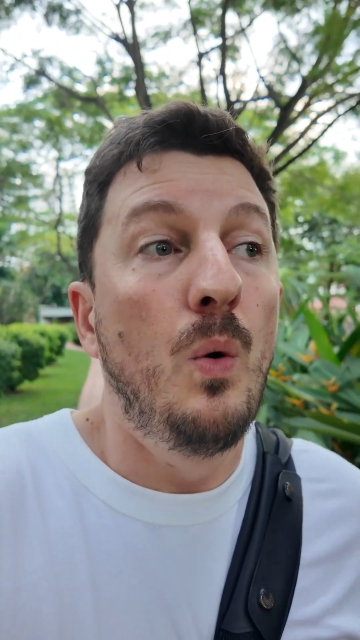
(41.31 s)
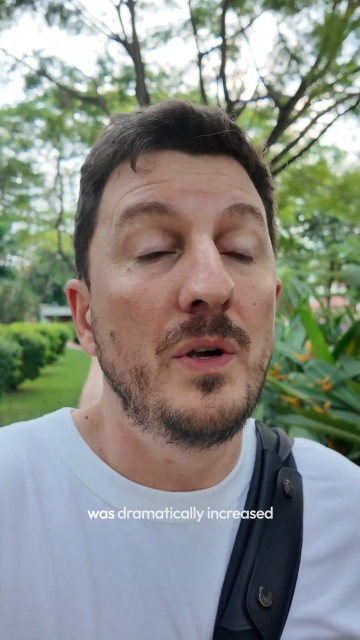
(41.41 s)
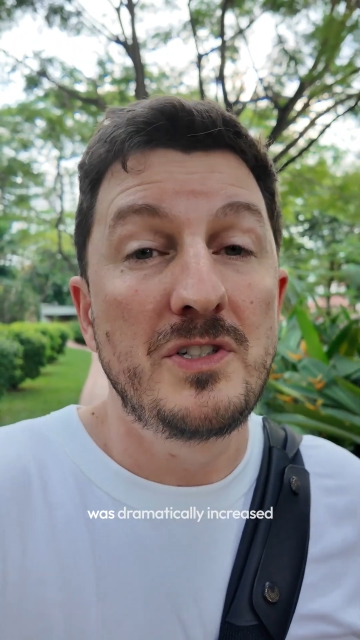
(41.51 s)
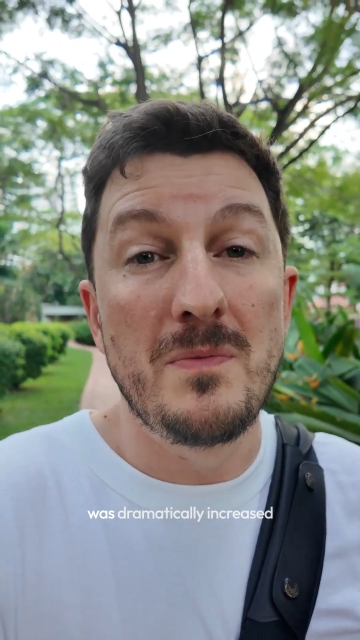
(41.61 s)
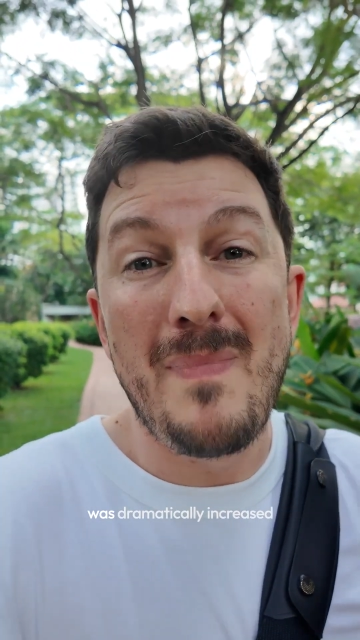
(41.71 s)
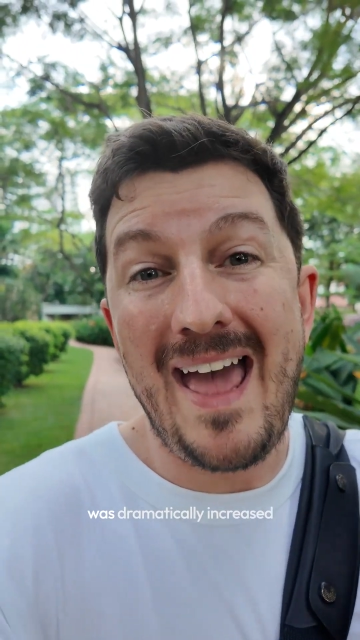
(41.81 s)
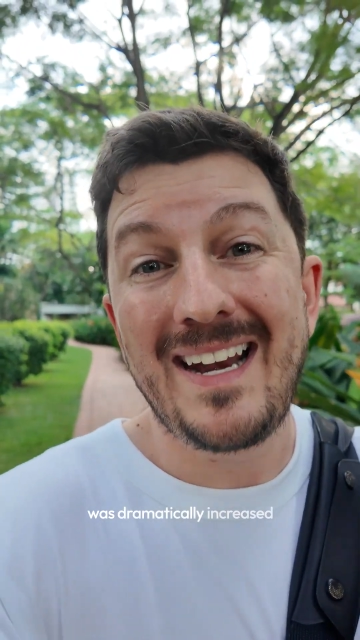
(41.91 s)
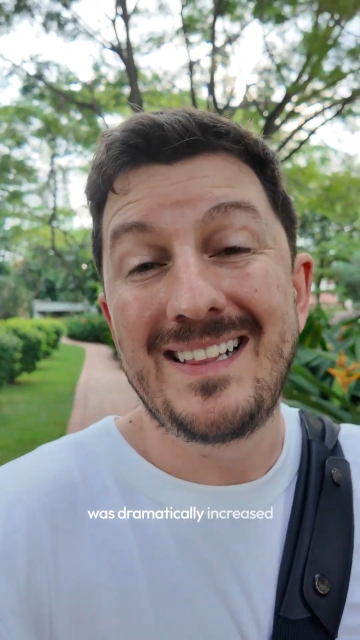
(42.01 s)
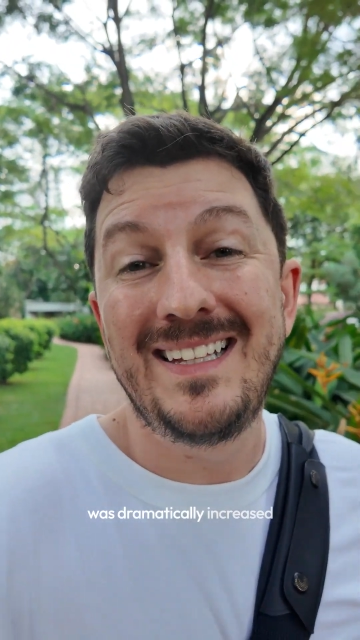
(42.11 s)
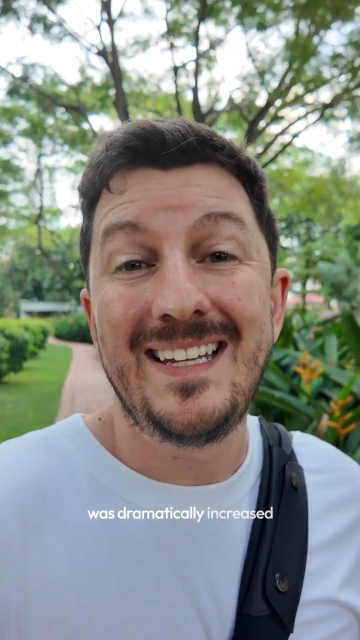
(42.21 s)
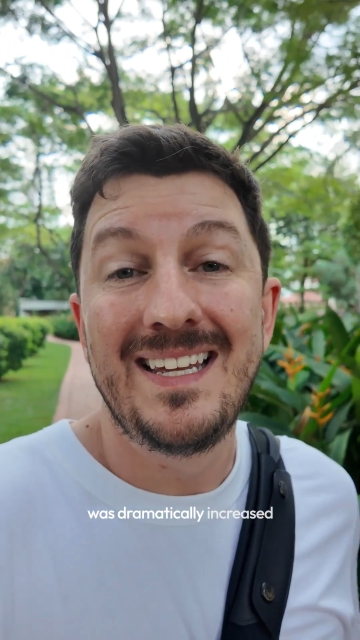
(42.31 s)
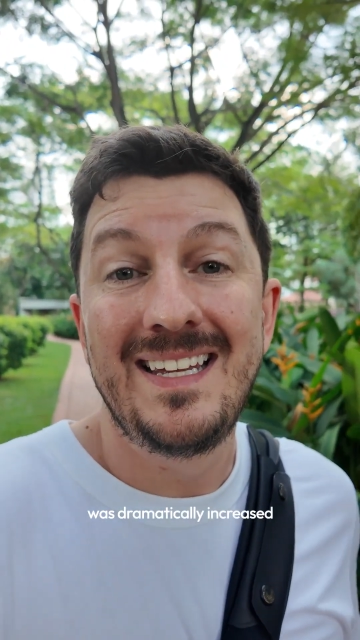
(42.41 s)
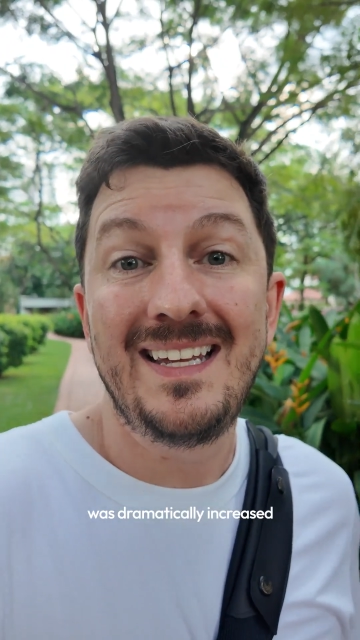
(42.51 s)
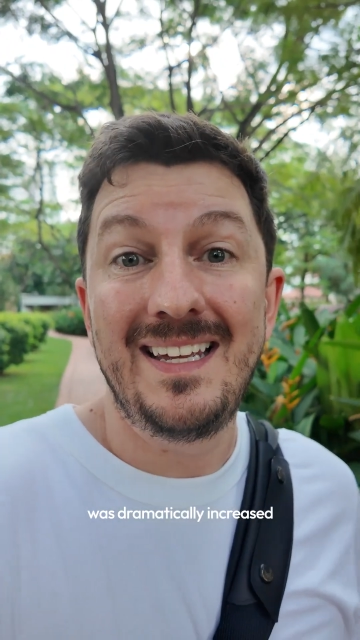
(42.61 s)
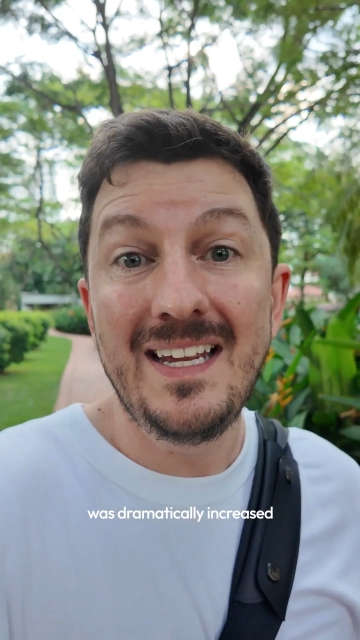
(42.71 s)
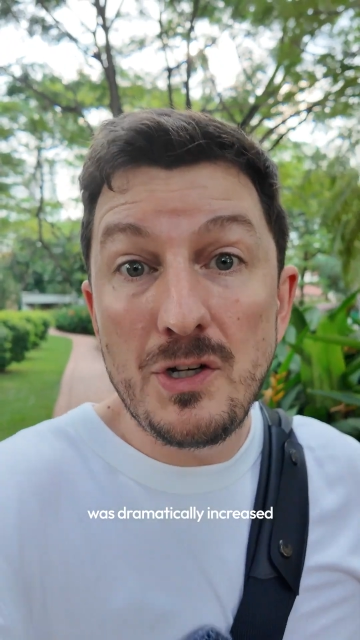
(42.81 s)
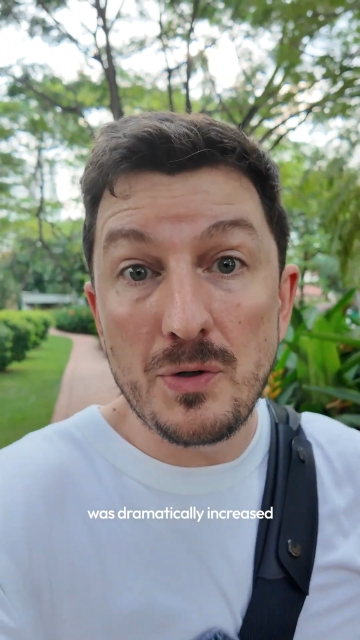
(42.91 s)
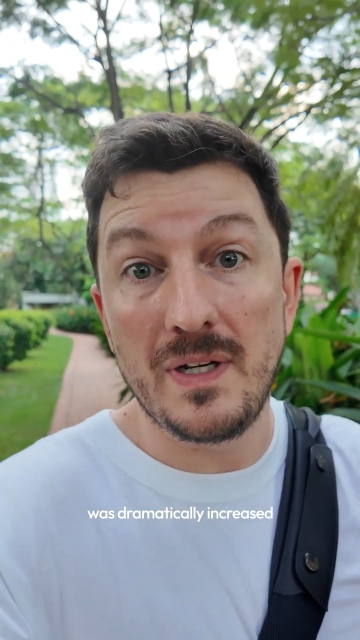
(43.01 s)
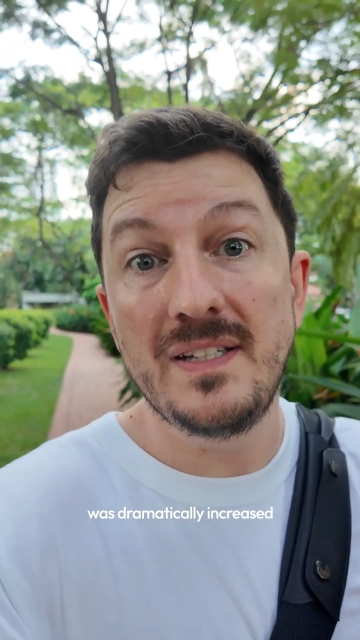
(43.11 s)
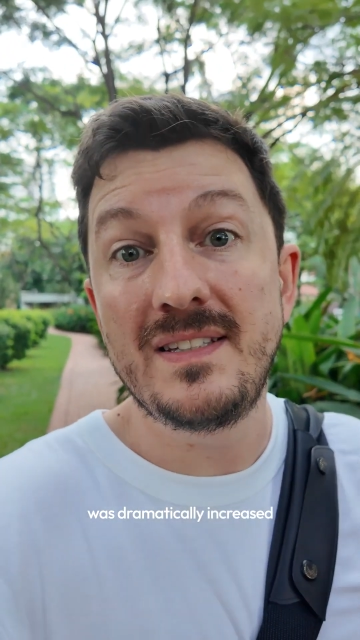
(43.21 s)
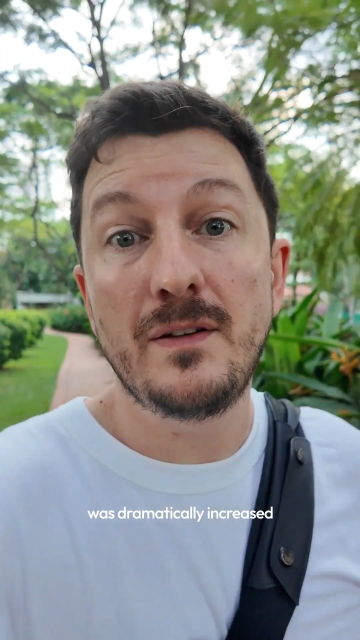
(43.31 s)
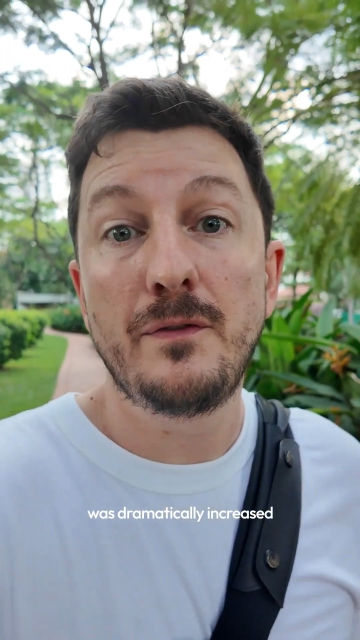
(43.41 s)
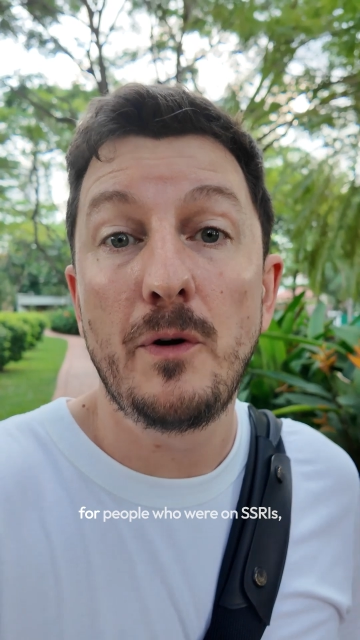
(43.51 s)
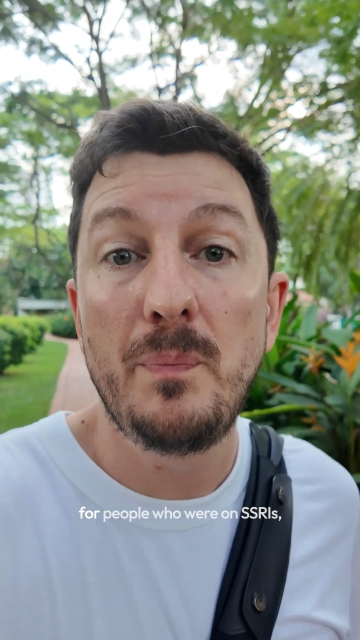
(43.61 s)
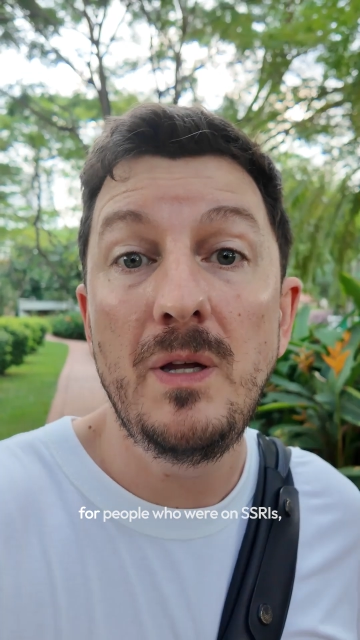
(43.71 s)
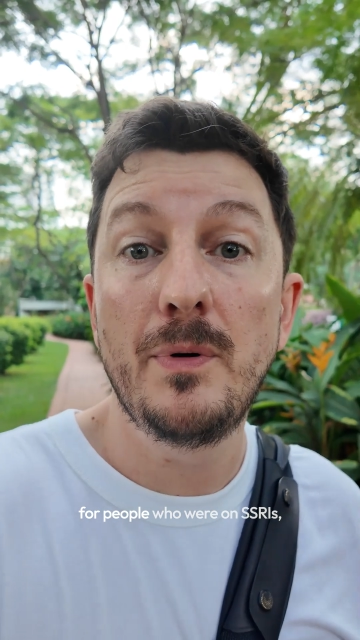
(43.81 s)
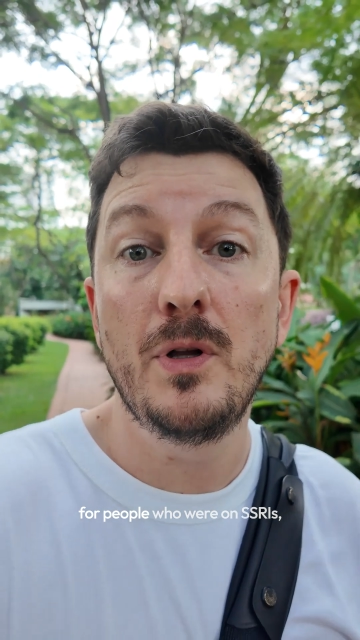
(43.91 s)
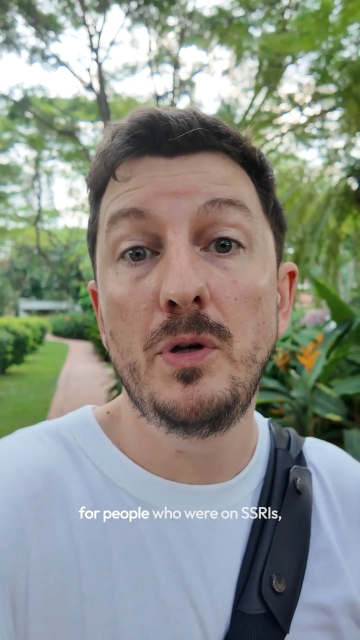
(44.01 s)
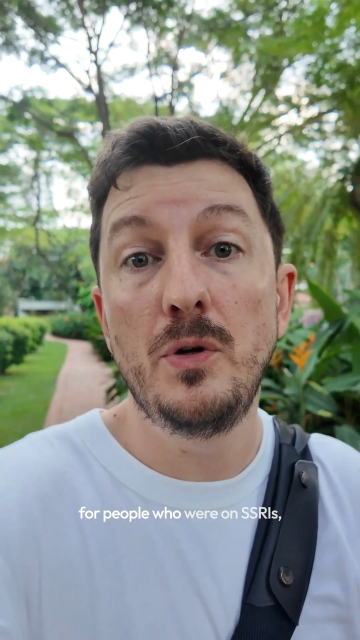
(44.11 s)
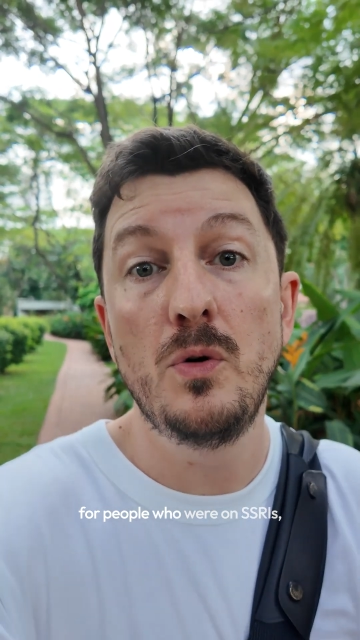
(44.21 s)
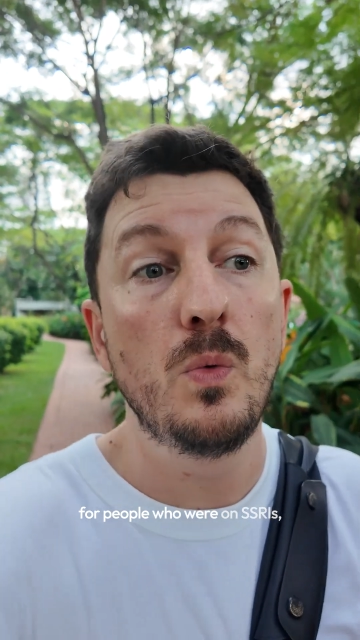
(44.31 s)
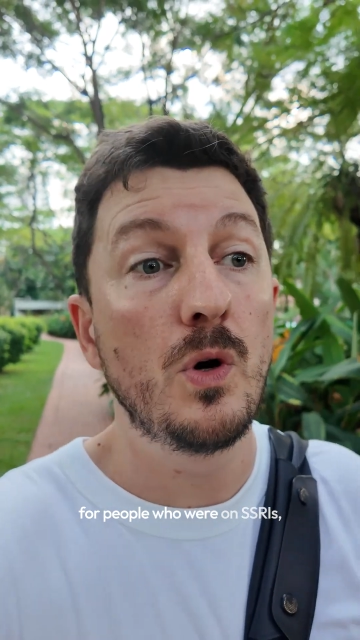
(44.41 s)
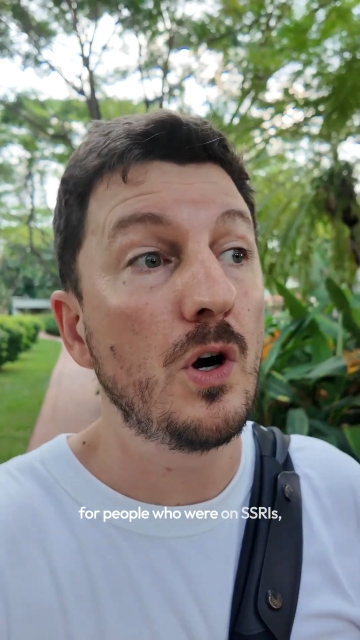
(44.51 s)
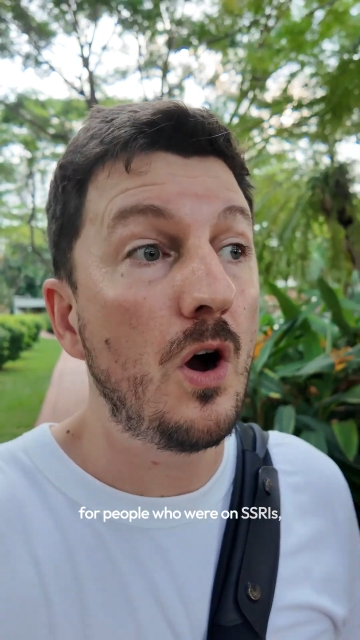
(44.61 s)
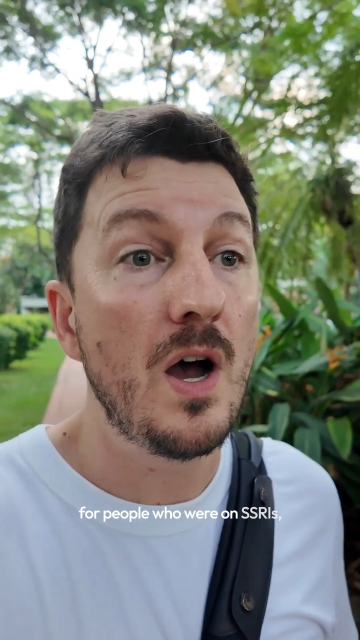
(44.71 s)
was dramatically increased for people who were